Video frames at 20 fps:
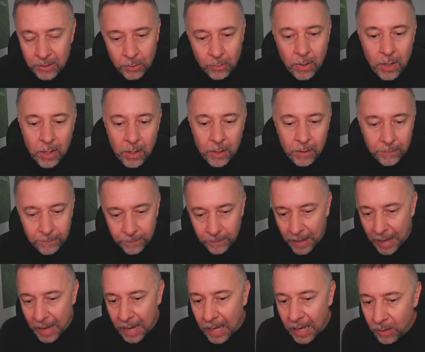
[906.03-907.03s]
thereof,
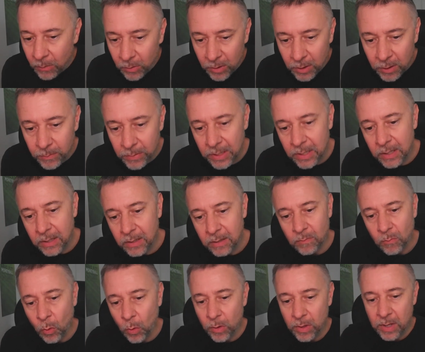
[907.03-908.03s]
I would have
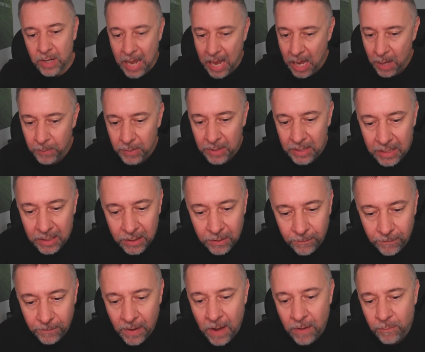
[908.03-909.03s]
been more than happy to get the
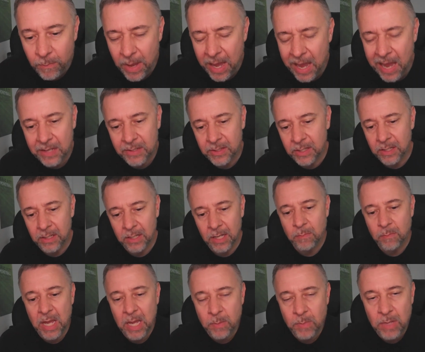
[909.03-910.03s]
5 packs
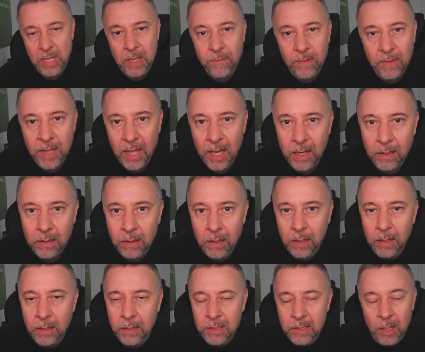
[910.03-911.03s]
and maybe even that
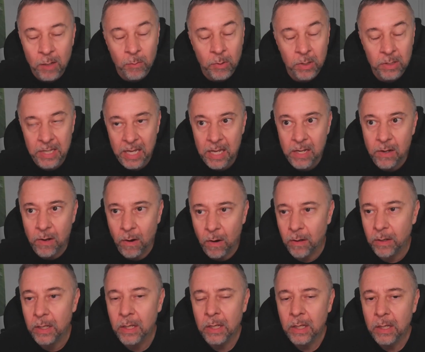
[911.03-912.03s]
Cattell Marte
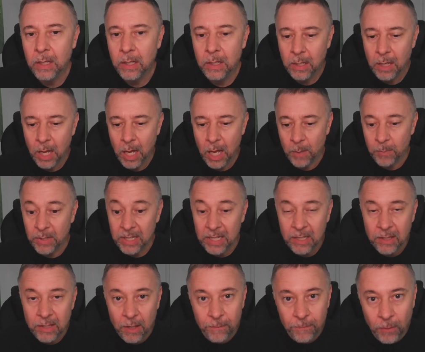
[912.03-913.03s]
card. But to
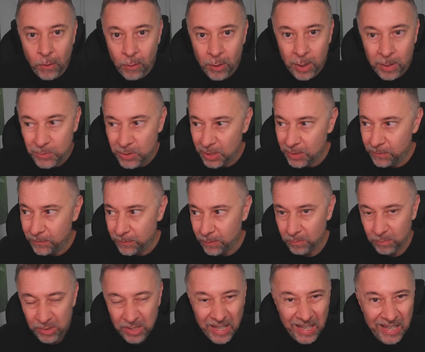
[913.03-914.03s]
get that far up just
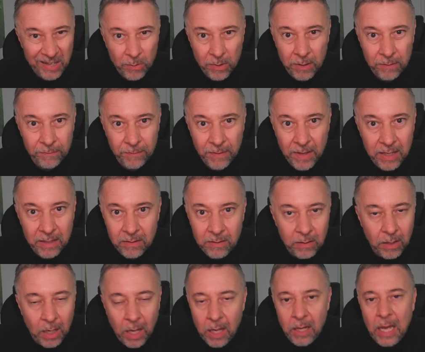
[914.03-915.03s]
from playing one event,
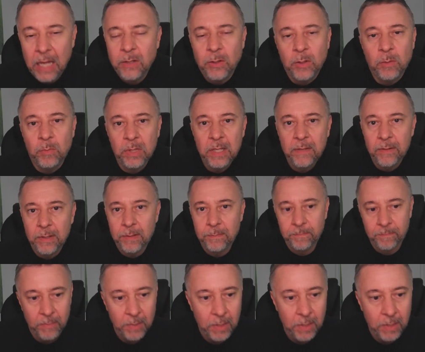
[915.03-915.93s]
I couldn't believe it.